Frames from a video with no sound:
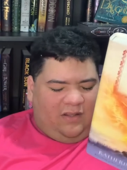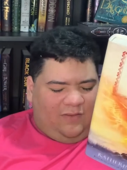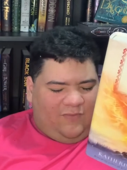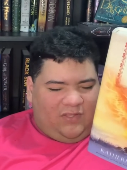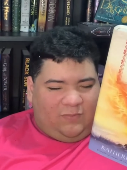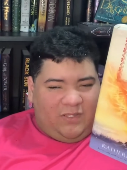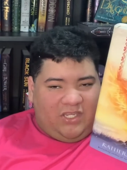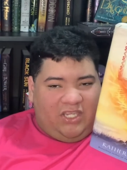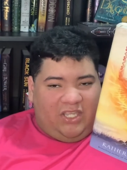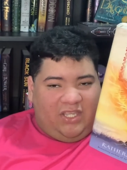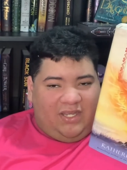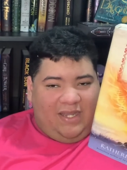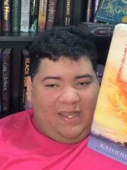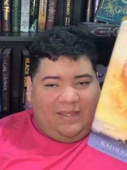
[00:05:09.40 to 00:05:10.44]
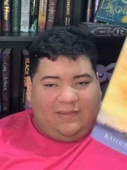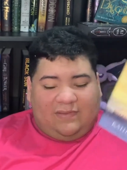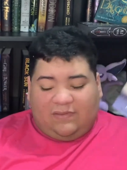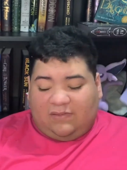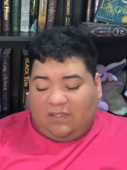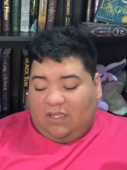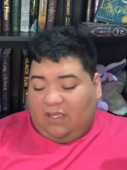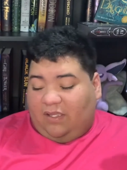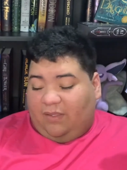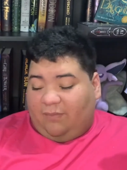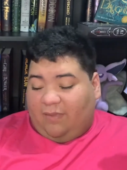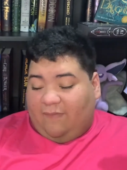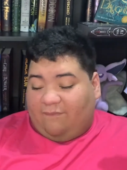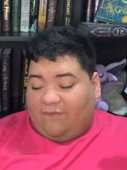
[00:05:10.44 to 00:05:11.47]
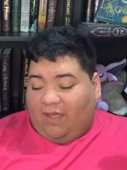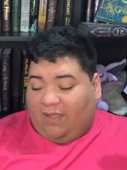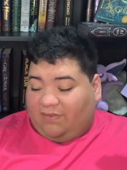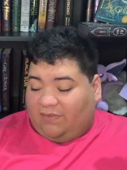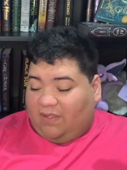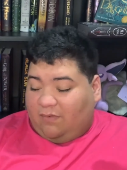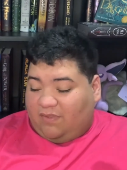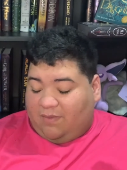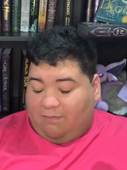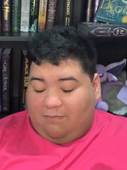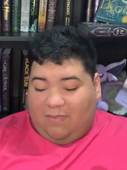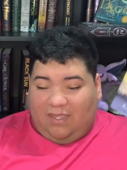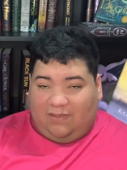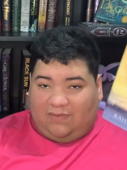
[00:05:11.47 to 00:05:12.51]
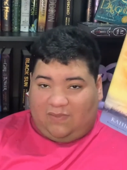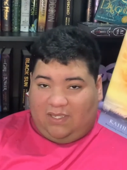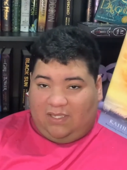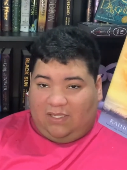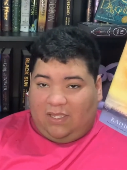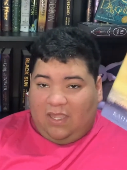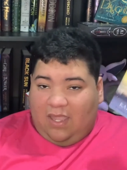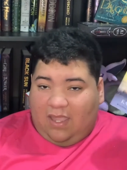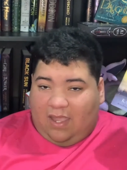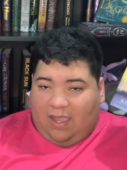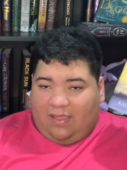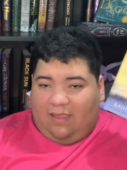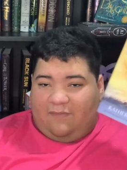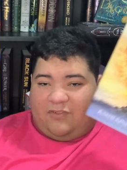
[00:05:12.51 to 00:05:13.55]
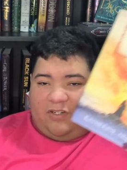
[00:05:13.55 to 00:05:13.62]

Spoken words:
of its witchy goodness. Vasya was amazing. I loved her